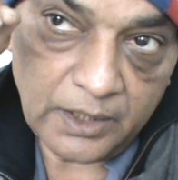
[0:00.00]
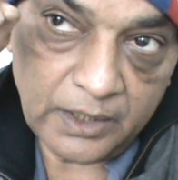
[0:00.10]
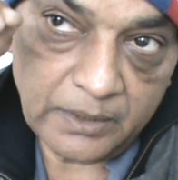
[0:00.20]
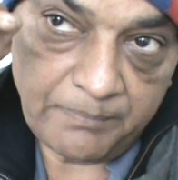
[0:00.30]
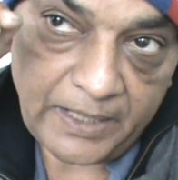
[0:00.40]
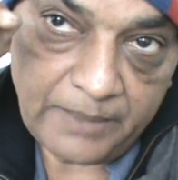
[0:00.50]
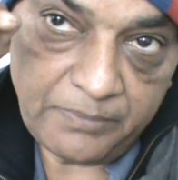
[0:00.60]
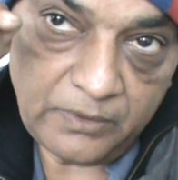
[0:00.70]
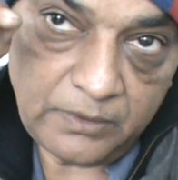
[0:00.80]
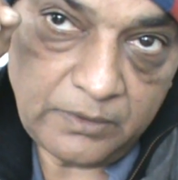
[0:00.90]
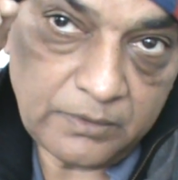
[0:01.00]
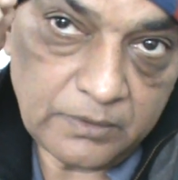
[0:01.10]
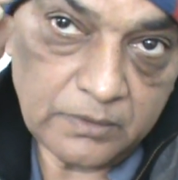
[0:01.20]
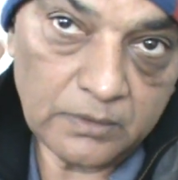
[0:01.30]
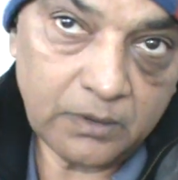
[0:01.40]
in the Bible,
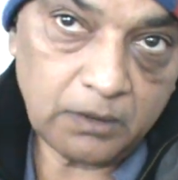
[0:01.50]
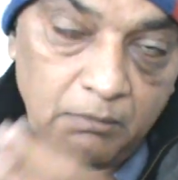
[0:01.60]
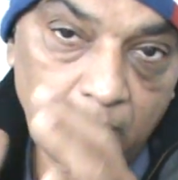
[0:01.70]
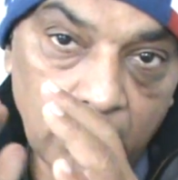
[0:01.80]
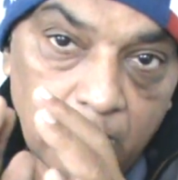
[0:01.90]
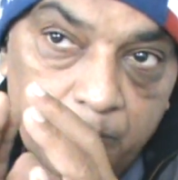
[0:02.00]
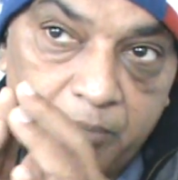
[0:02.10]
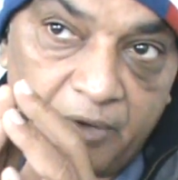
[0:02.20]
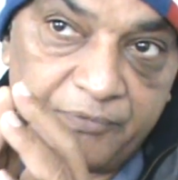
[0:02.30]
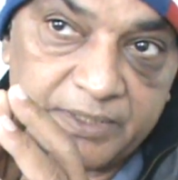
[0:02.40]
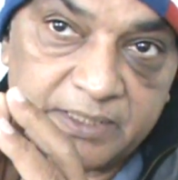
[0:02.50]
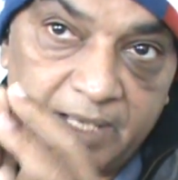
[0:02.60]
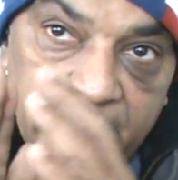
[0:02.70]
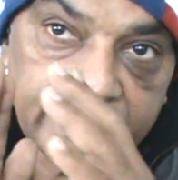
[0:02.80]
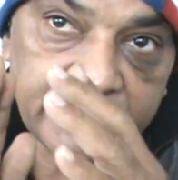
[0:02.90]
all prophets'
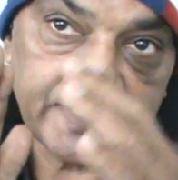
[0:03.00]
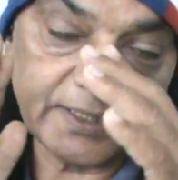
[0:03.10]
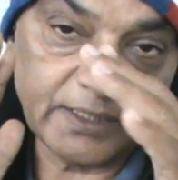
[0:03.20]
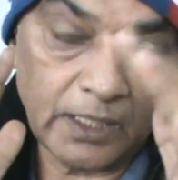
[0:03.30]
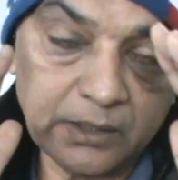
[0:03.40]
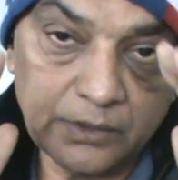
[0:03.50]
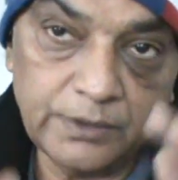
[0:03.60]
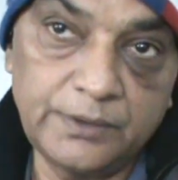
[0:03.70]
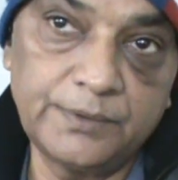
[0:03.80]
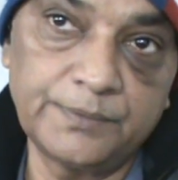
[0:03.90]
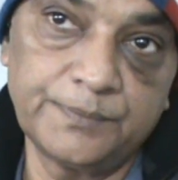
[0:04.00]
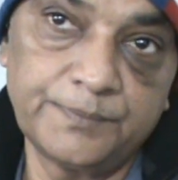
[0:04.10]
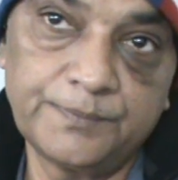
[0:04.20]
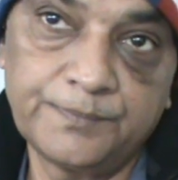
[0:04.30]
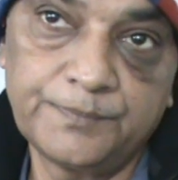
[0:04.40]
characters is not good.
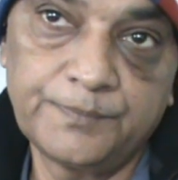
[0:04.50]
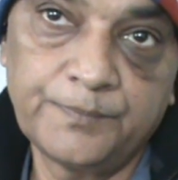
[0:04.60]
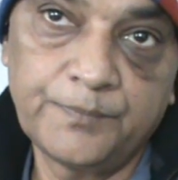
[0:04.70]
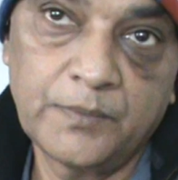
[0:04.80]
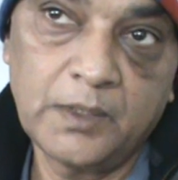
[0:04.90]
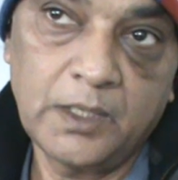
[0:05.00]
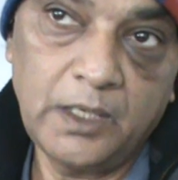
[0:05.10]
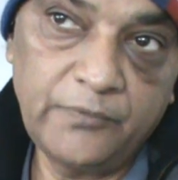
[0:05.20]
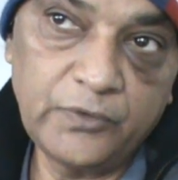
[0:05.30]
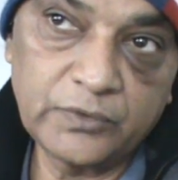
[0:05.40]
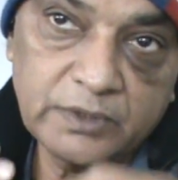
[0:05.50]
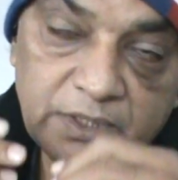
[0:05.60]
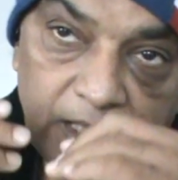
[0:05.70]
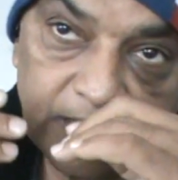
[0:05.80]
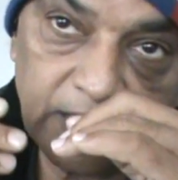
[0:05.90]
If you
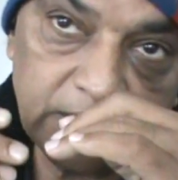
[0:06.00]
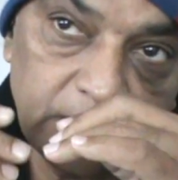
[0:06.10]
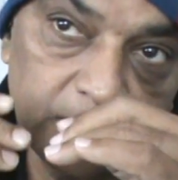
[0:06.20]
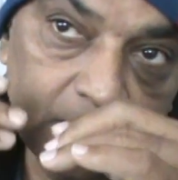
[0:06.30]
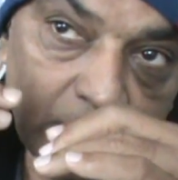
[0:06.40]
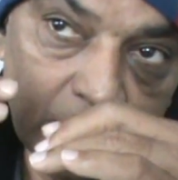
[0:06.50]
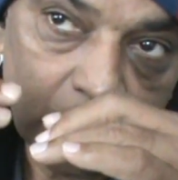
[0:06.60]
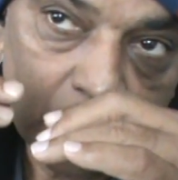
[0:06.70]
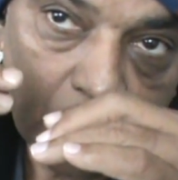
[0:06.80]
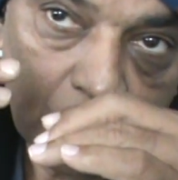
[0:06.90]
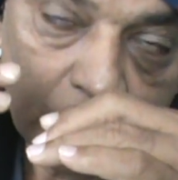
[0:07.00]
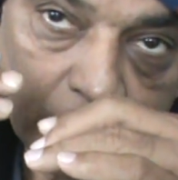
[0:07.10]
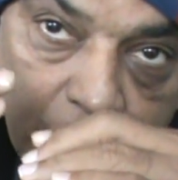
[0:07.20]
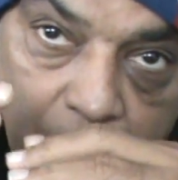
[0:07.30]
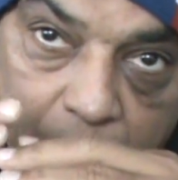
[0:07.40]
check that,
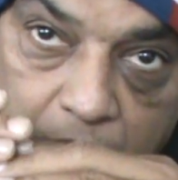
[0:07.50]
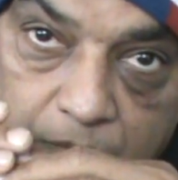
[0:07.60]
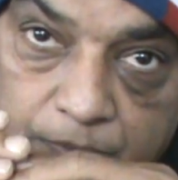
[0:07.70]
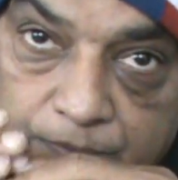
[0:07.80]
you know,